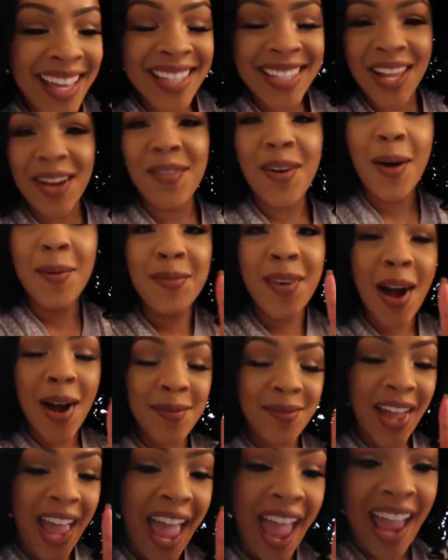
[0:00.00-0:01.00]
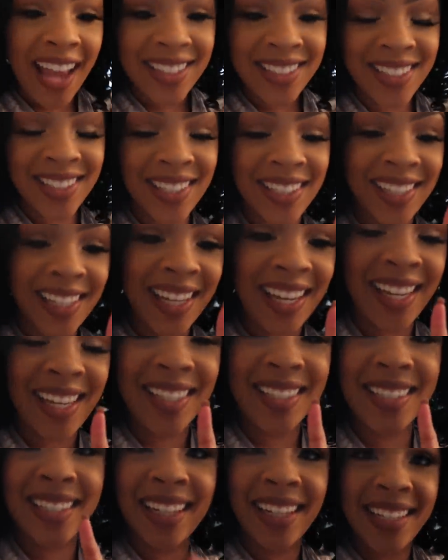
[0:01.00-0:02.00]
So my mom actually
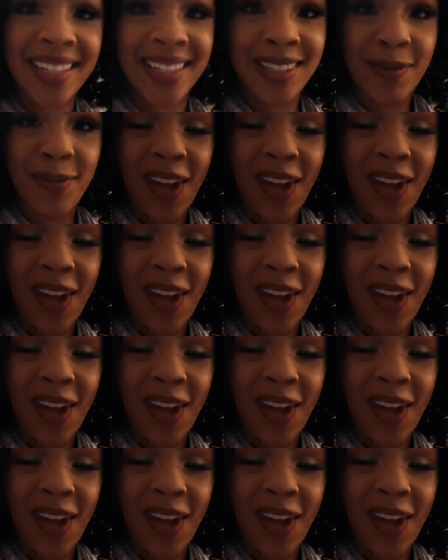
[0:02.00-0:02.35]
sent us a